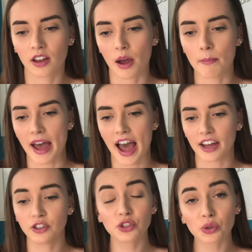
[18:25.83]
a
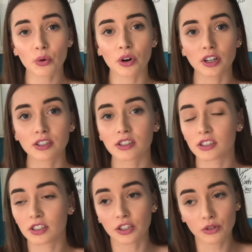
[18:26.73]
bad source,
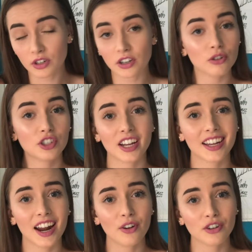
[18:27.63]
you can go check
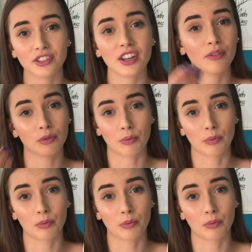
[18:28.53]
it out yourself.